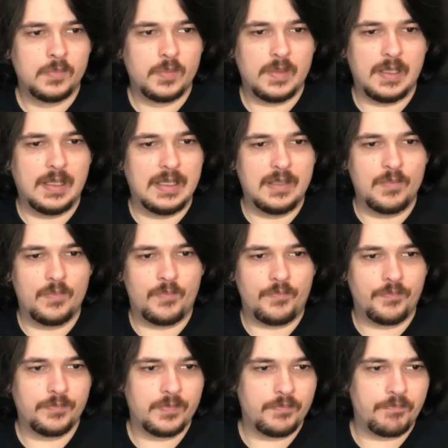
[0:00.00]
and
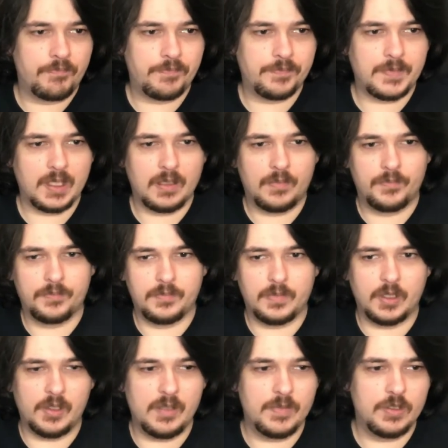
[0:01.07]
in